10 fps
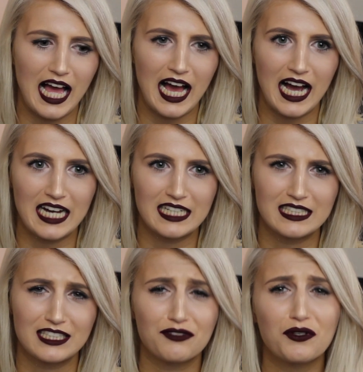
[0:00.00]

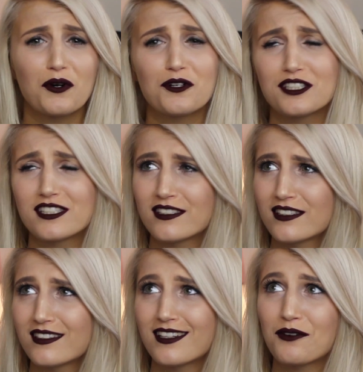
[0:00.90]
And of course
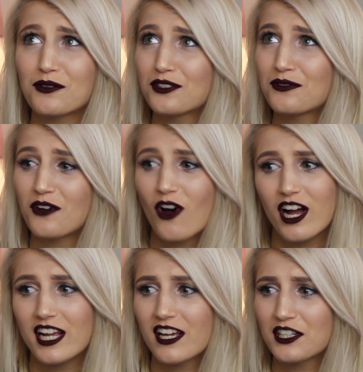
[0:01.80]
that wasn't
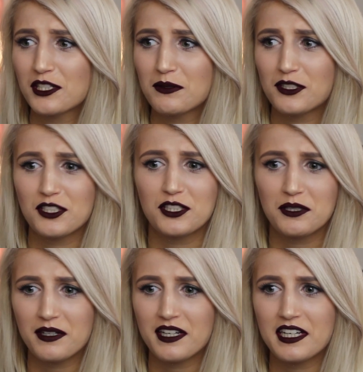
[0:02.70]
why, like she was just
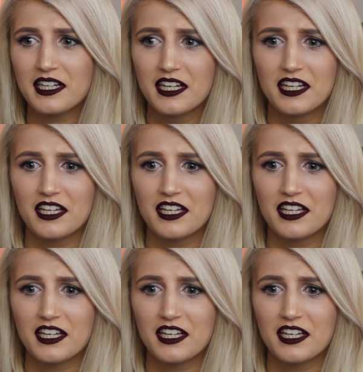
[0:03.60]
doing,